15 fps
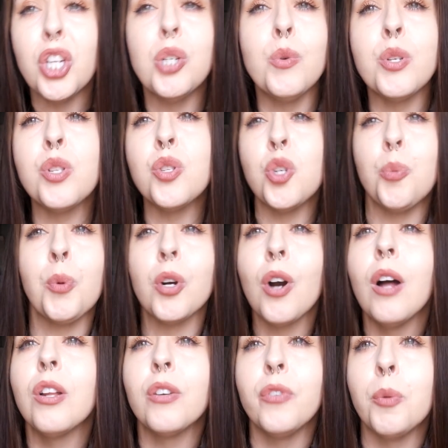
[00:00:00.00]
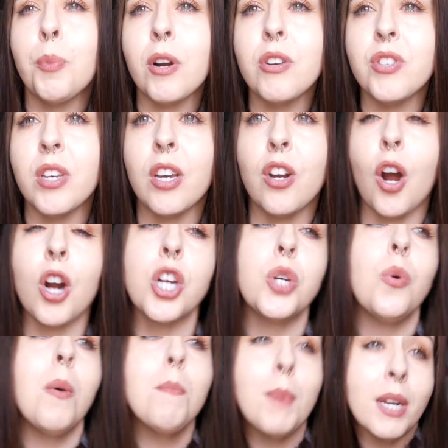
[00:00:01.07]
you a super colorful person? Are
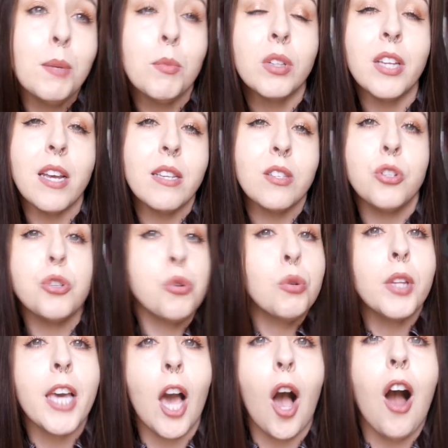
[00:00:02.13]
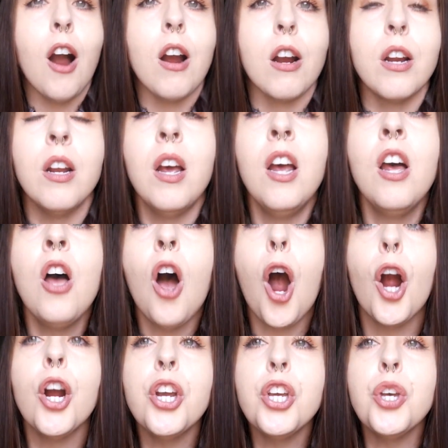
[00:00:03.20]
you a minimalist, truly at heart?
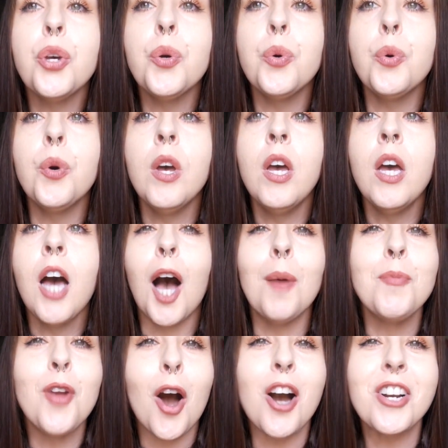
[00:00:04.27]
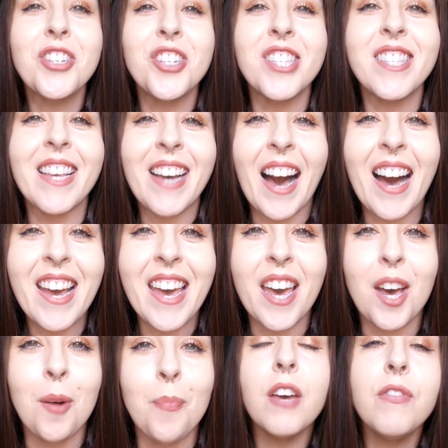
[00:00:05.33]
Are you obnoxious like I
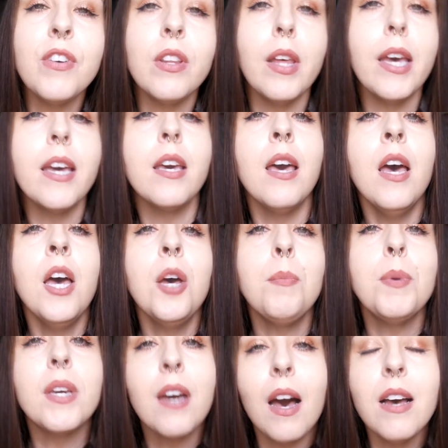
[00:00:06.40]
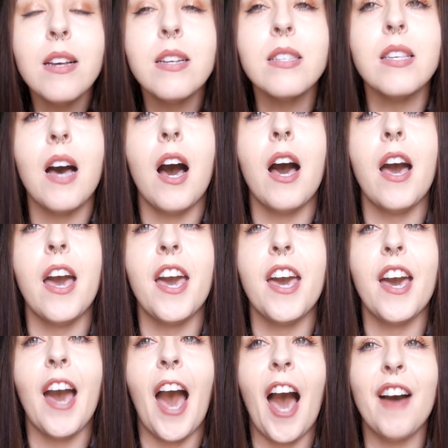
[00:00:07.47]
am? I feel like because
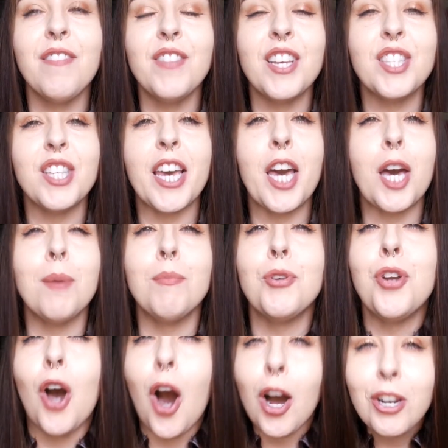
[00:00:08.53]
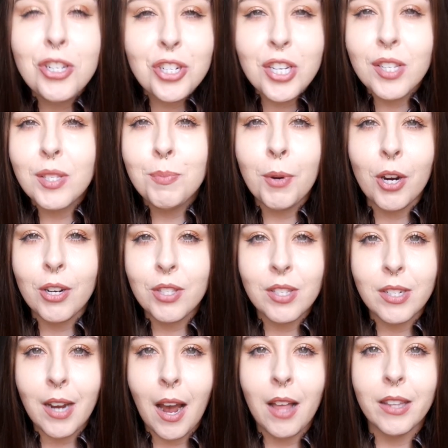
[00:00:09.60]
I have this like obnoxious
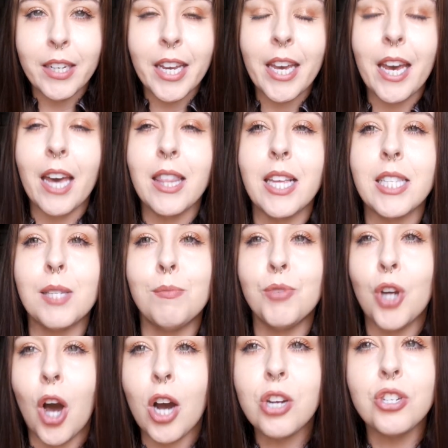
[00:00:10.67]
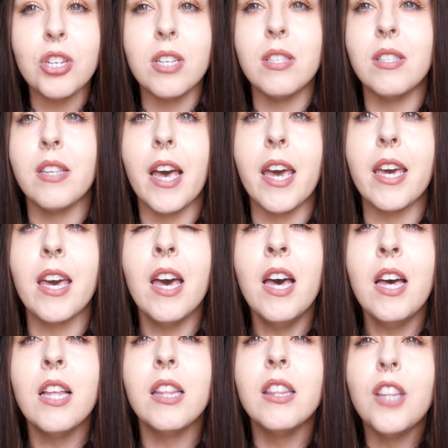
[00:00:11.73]
personality and this obnoxious like
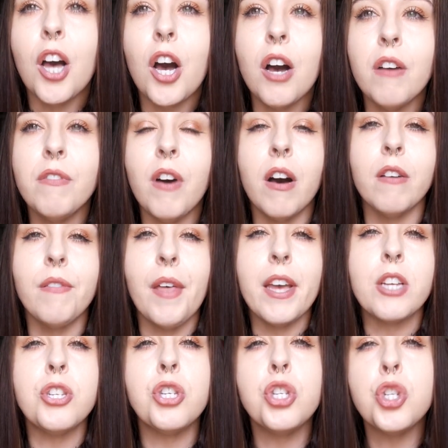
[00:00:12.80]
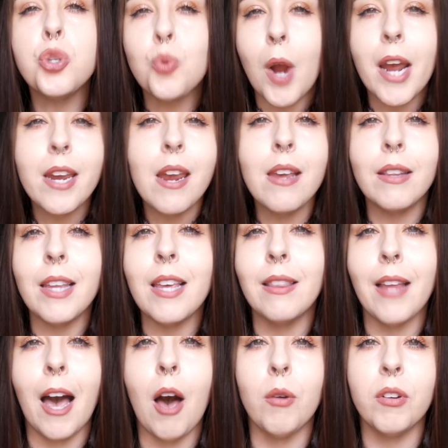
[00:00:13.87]
love of like strikingly
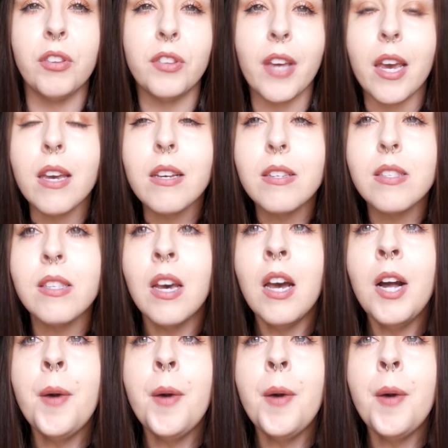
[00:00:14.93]
loud things,